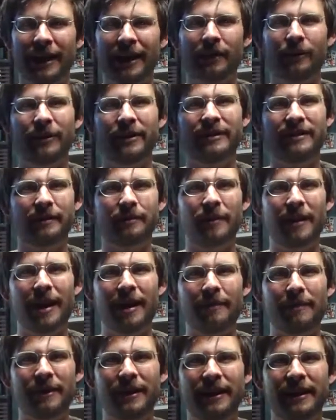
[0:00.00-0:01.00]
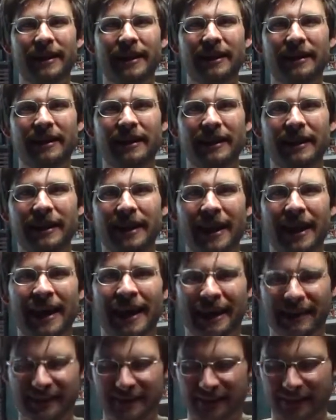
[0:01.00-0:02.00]
I went to pop it in,
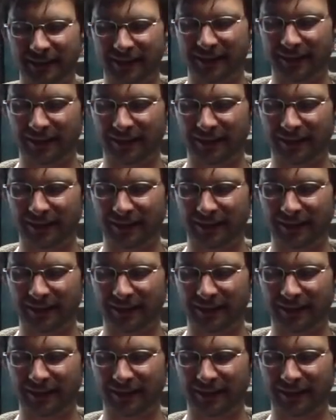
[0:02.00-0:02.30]
and